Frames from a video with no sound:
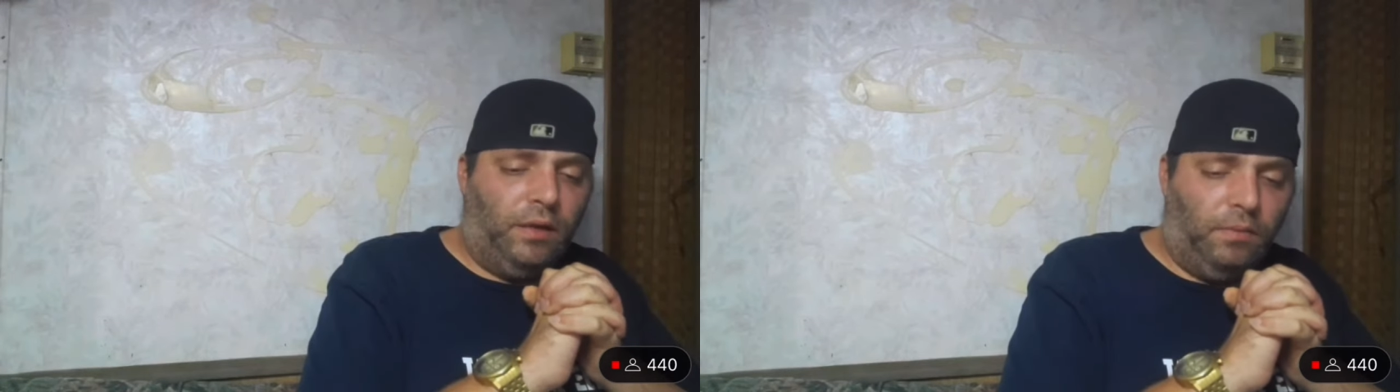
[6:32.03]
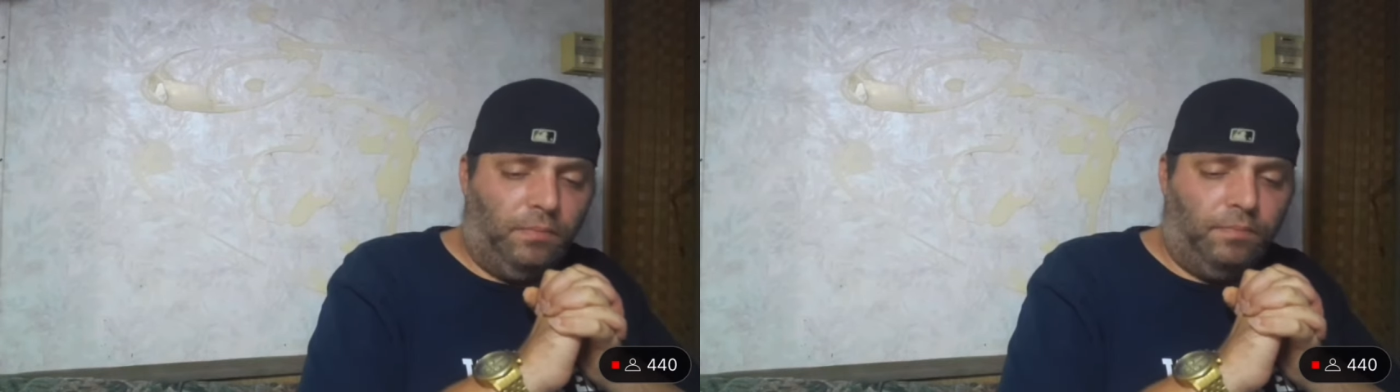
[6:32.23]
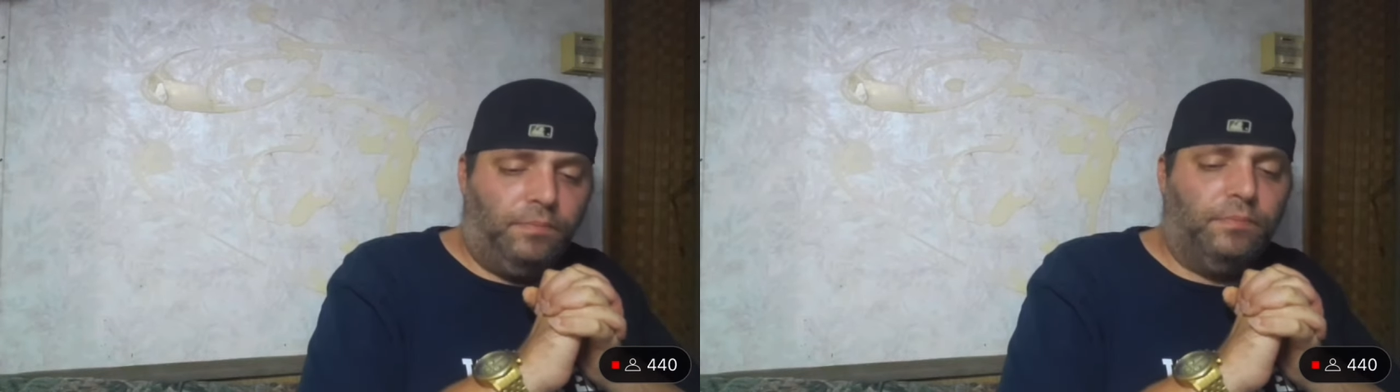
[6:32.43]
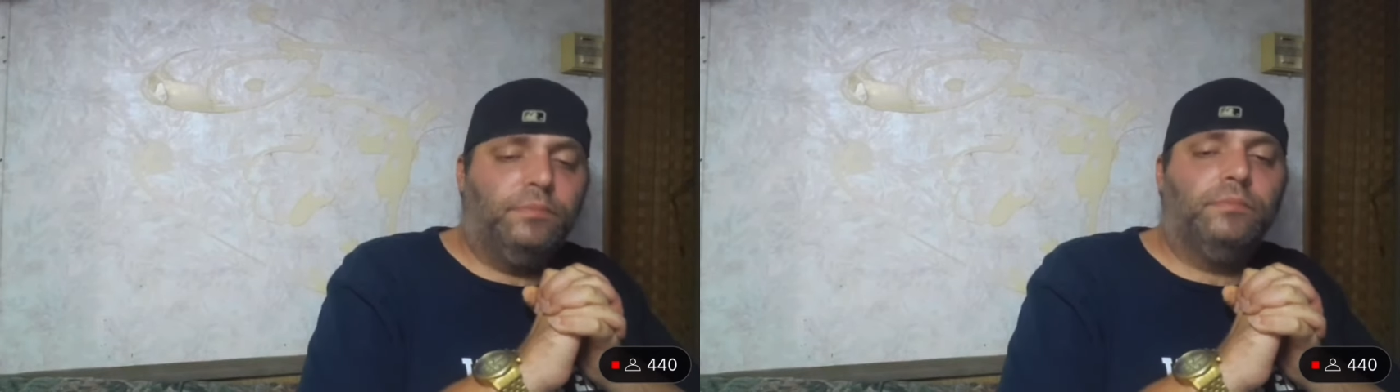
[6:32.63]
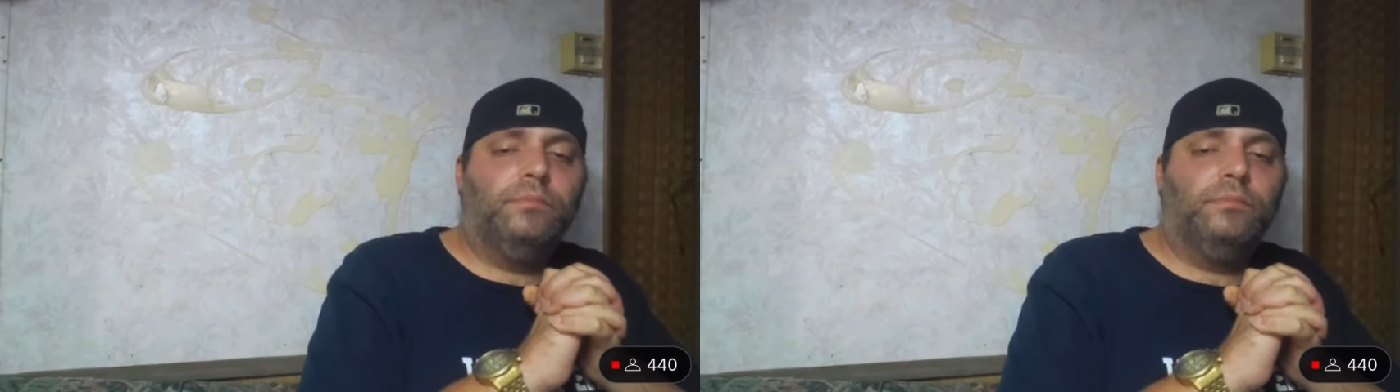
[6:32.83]
it.
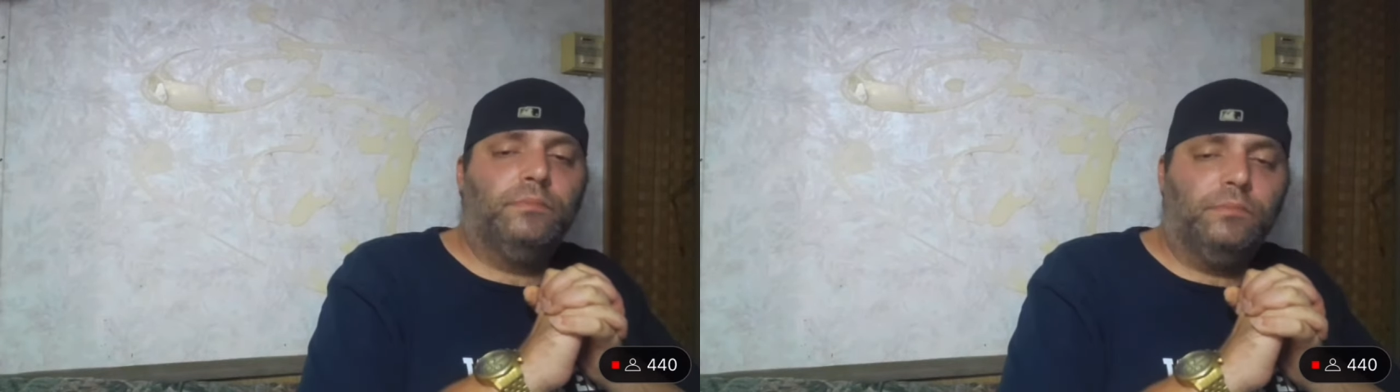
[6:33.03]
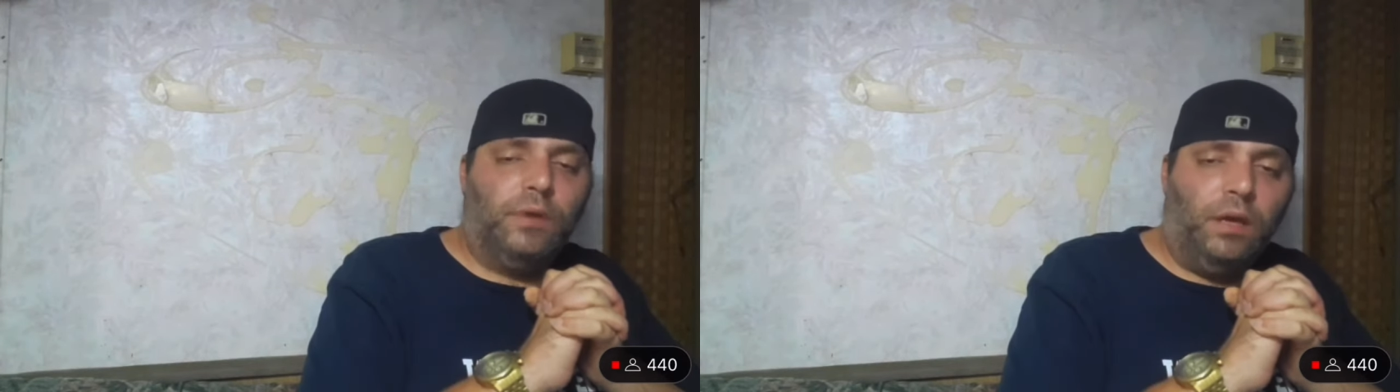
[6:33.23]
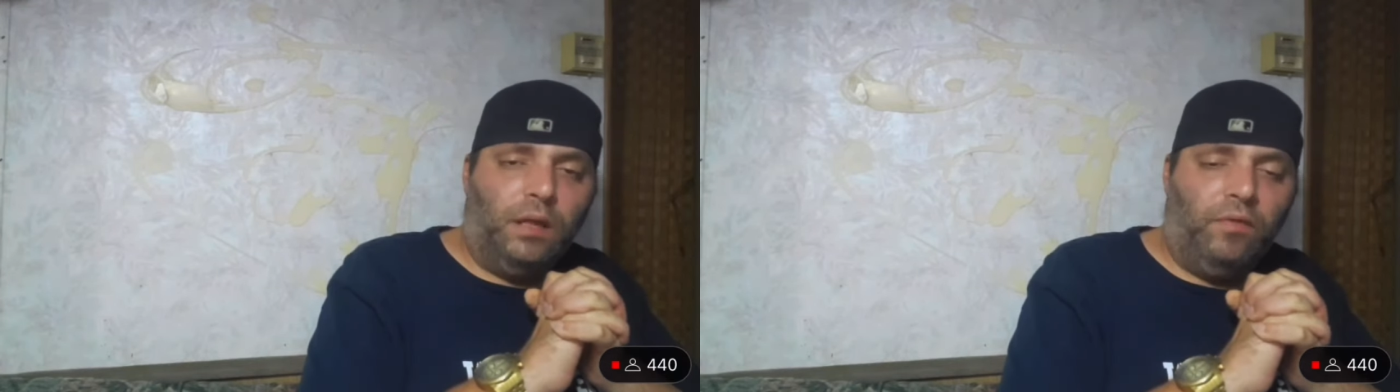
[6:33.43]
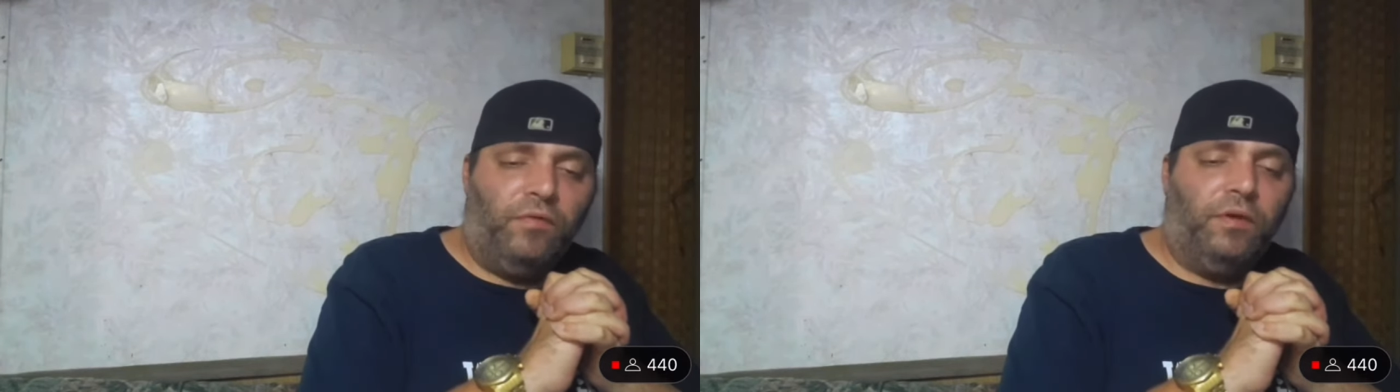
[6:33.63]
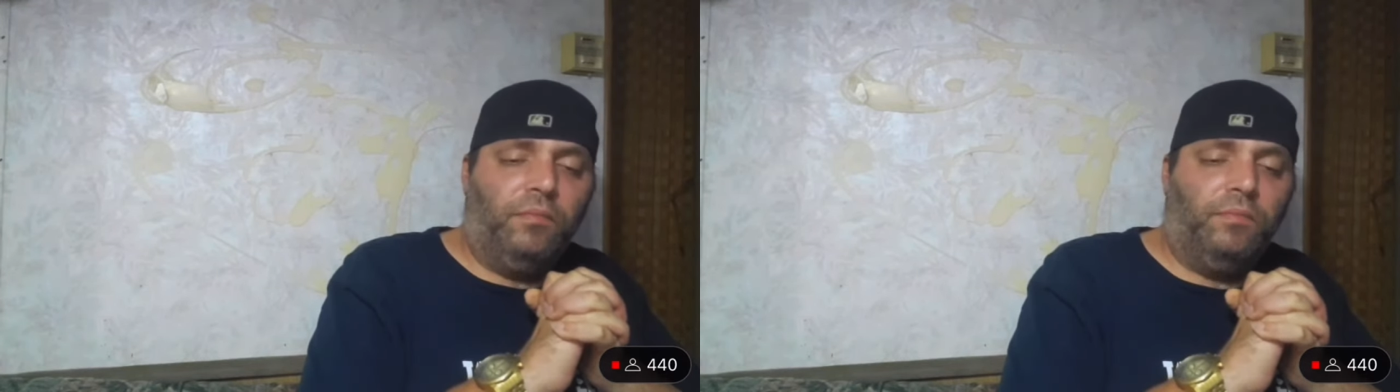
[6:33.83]
I
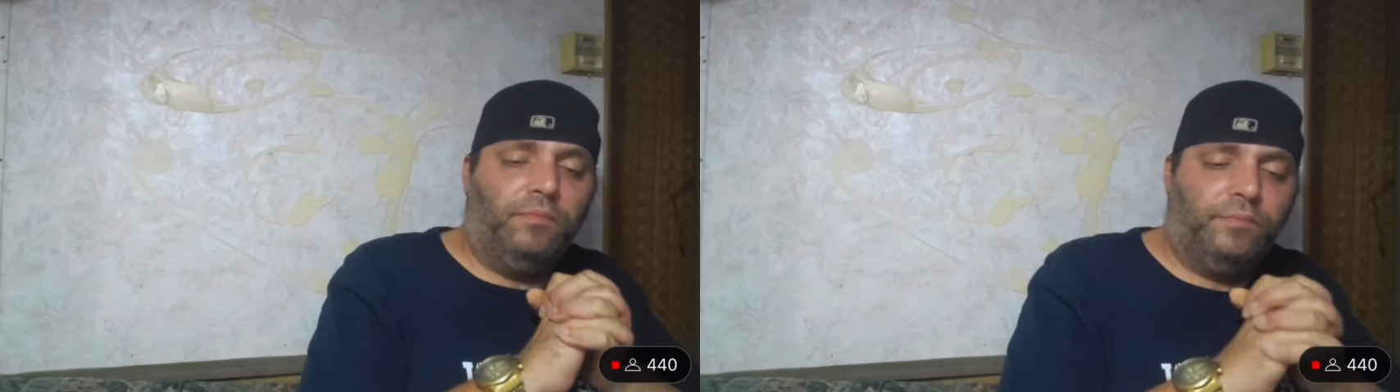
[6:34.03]
love you.